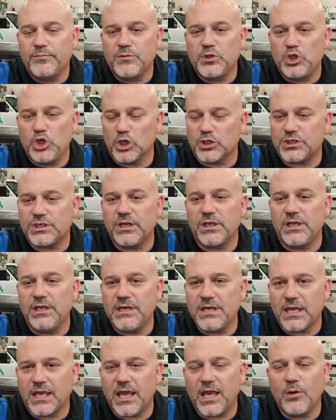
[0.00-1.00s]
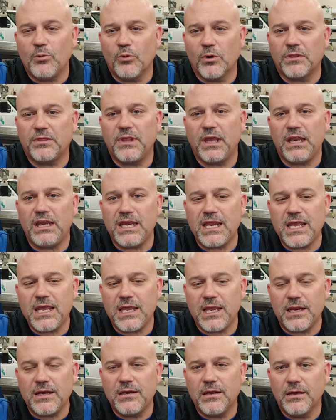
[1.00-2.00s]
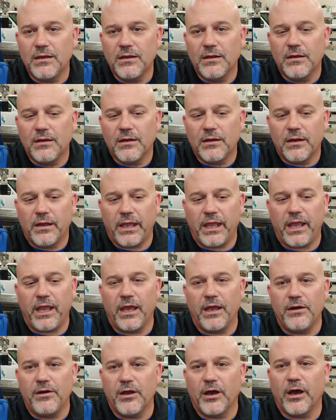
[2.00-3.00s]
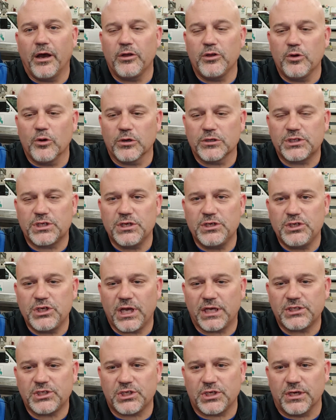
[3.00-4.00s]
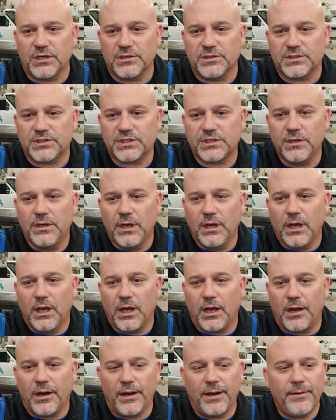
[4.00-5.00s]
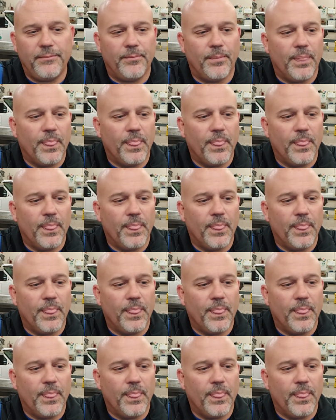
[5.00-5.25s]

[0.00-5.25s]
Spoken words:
just indicate what they need and your suggestions. All right?